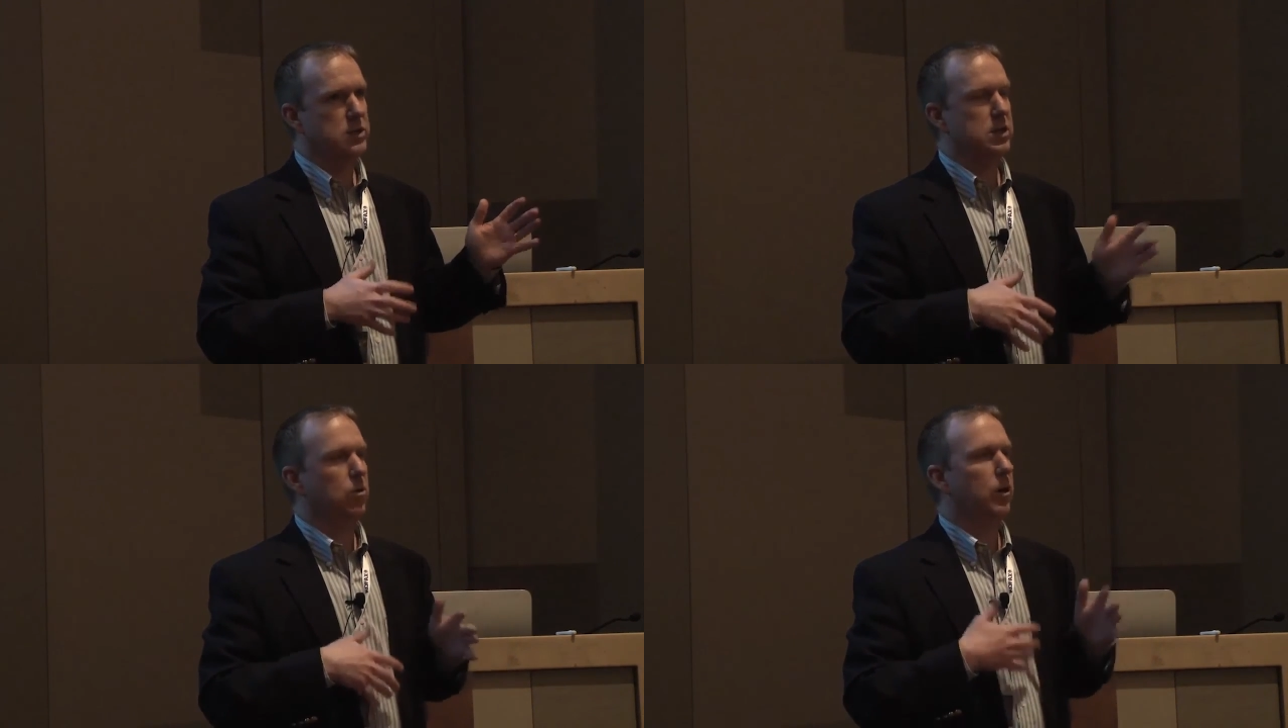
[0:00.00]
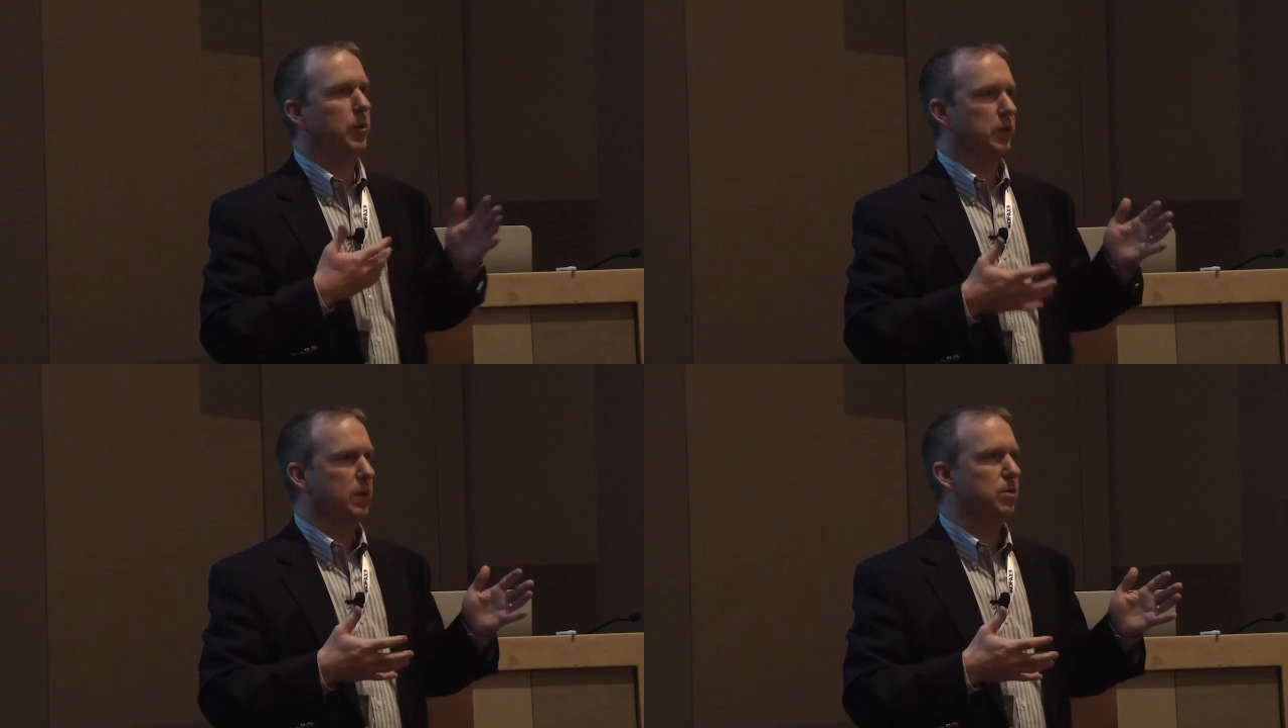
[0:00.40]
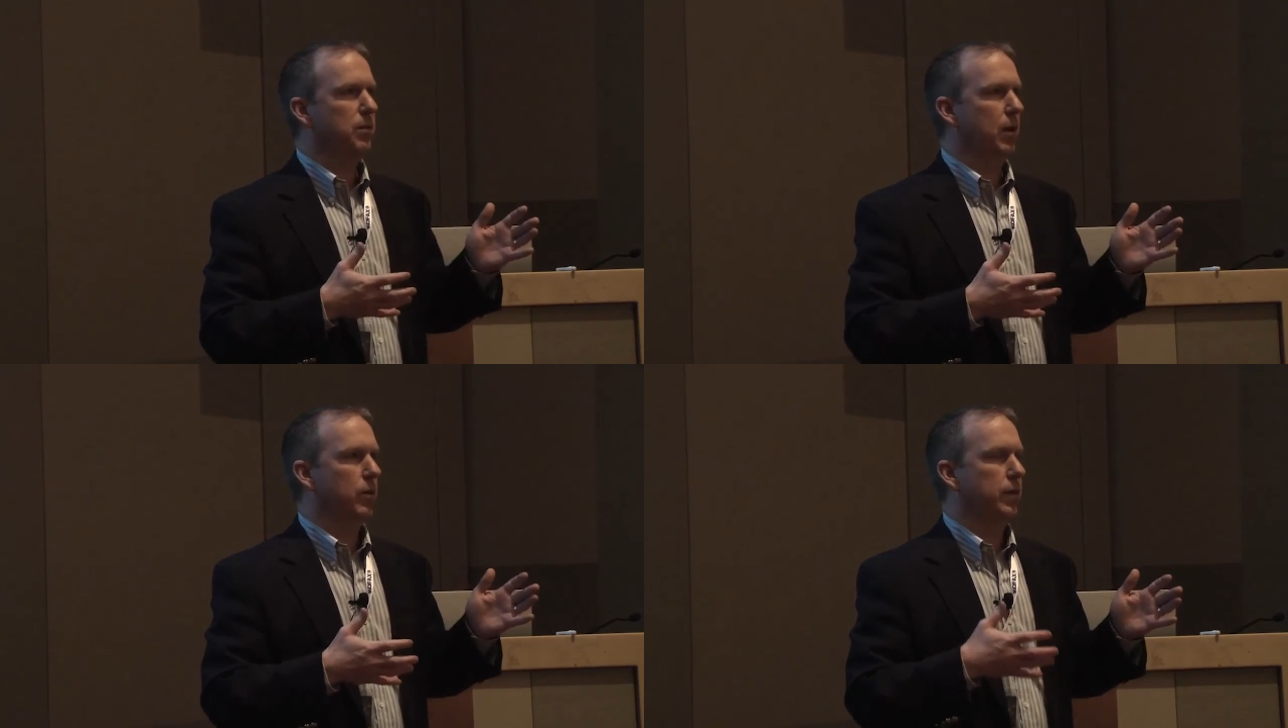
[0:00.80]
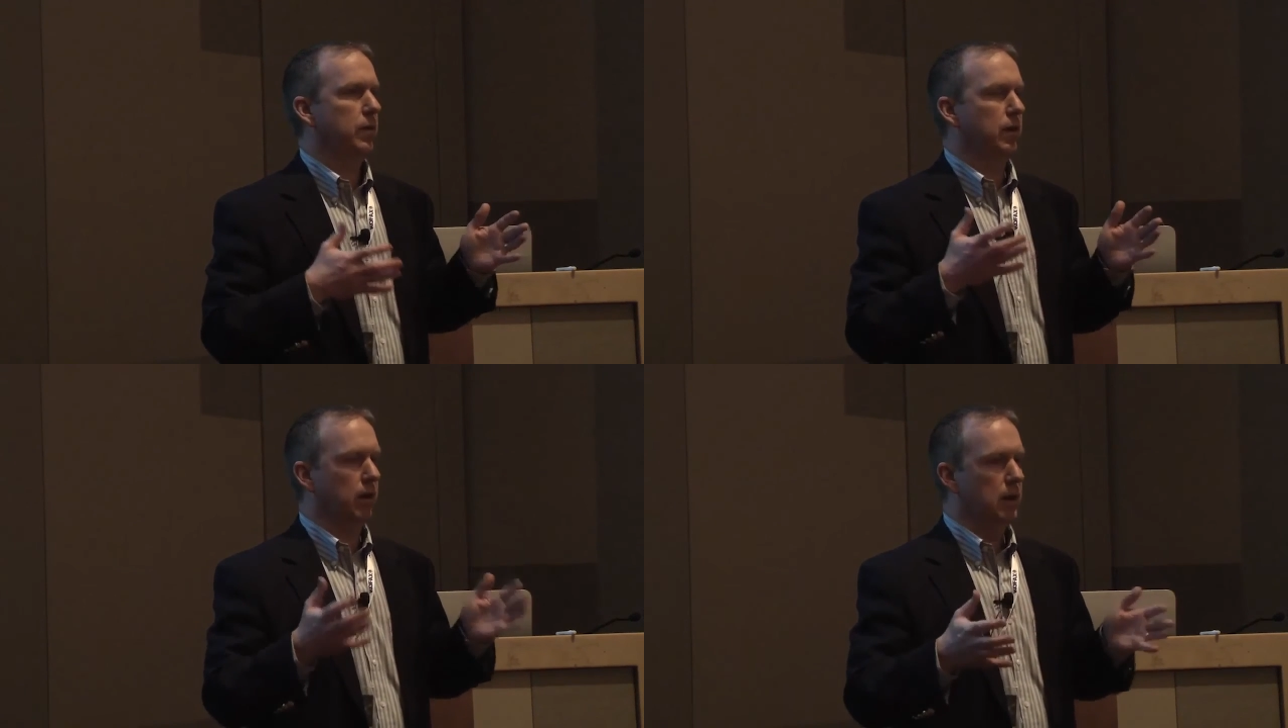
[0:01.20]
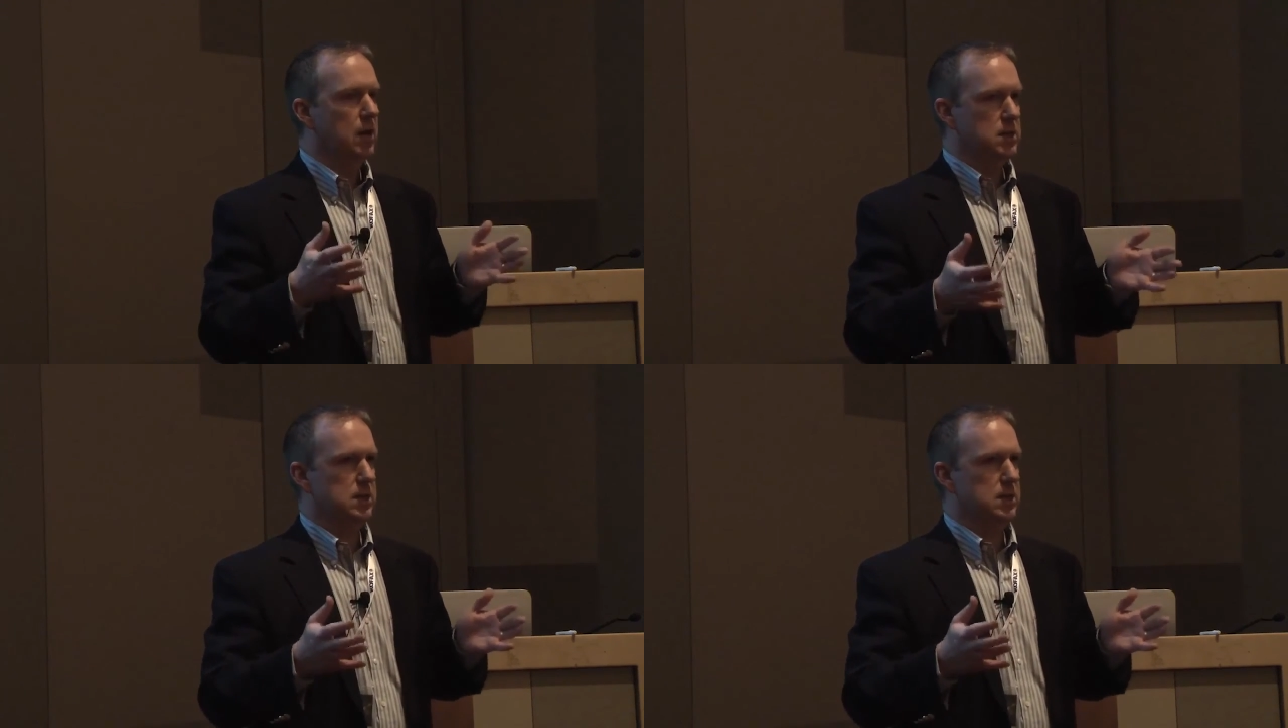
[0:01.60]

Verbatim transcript: We still were able to implement within the